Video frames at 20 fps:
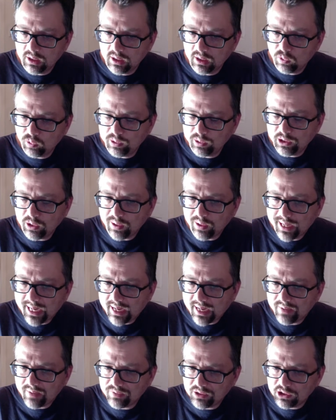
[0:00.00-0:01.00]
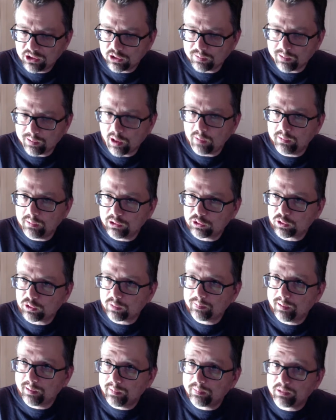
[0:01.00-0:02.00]
We don't have these moments where
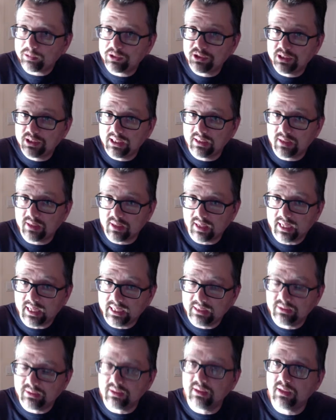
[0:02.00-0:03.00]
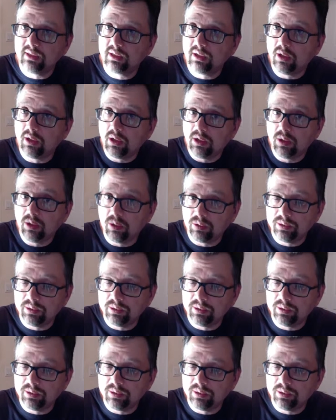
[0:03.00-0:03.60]
people see the light and they go, "Oh,